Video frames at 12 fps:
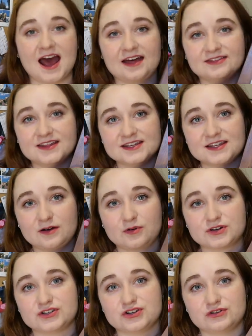and this I
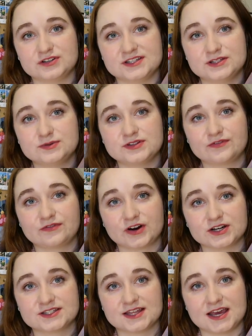wanted to show because this was the
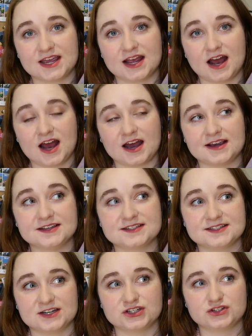first thing I
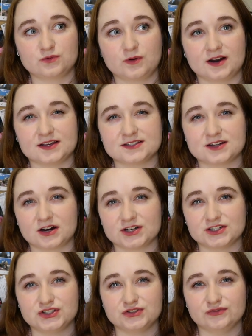stitched when I
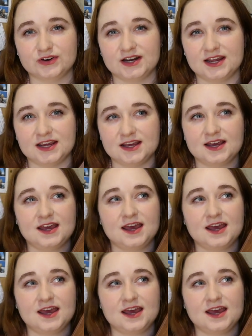started to really